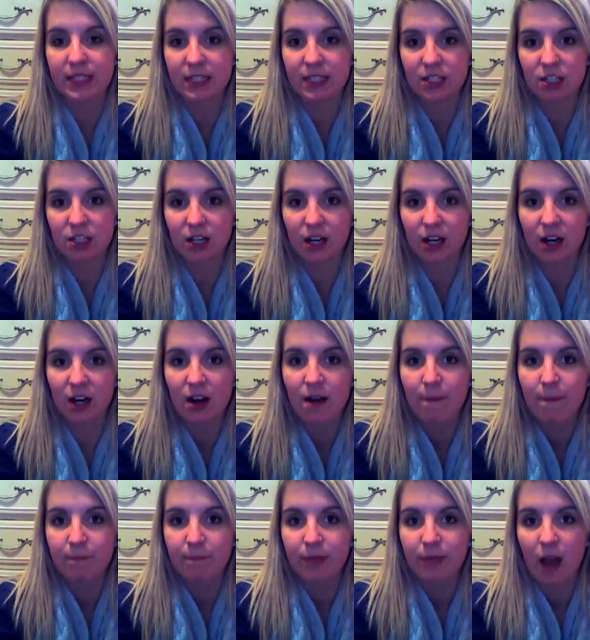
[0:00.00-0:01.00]
sister
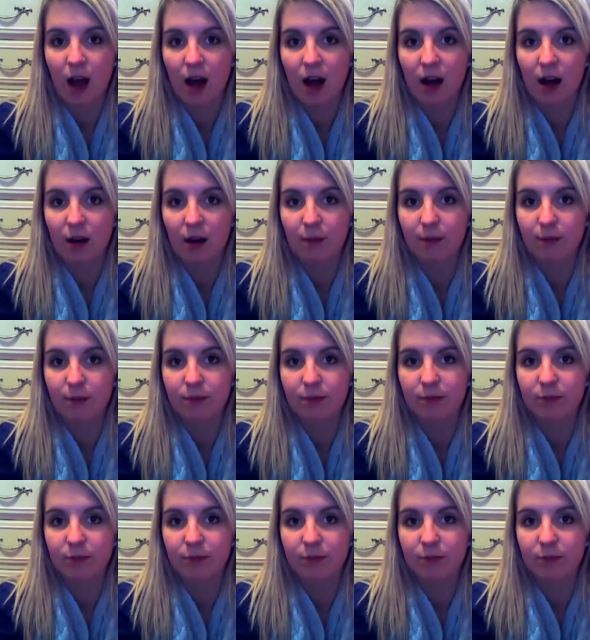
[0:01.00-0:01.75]
um,